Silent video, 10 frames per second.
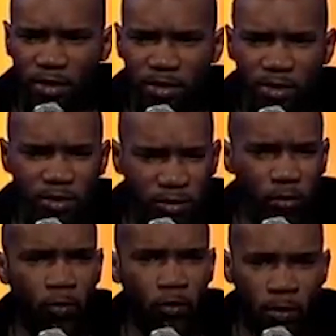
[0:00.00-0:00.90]
She
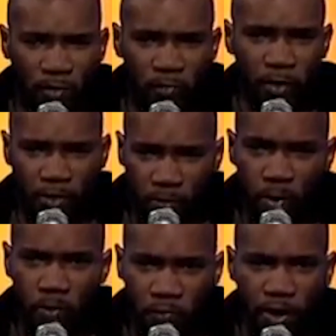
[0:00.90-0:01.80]
stole my fucking
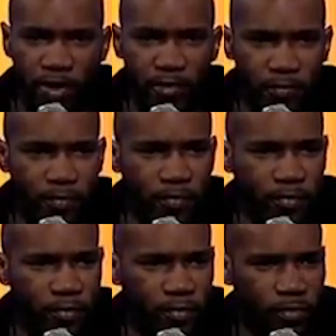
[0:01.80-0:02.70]
birthday.
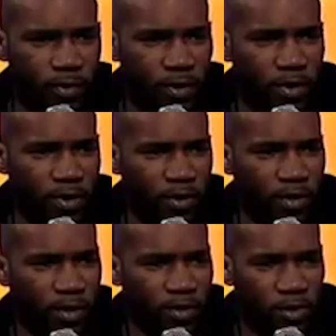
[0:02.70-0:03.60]

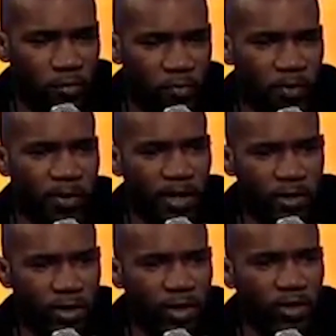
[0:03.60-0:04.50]
She flipped that
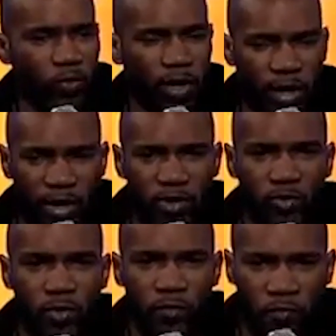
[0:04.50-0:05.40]
shit into an
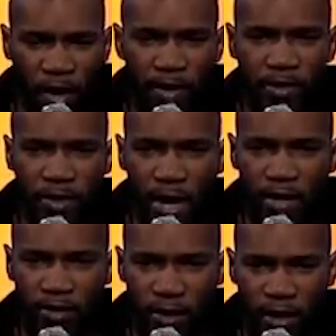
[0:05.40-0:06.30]
extra
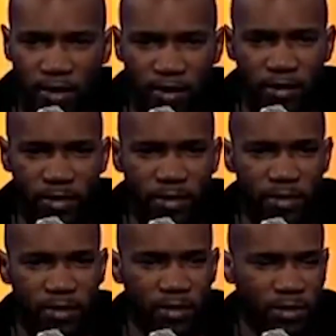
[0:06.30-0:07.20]
Valentine's
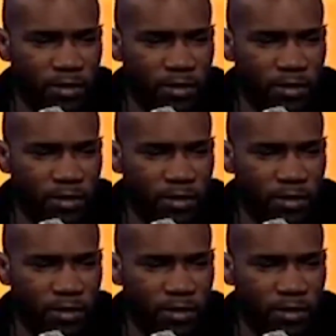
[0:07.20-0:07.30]
Day.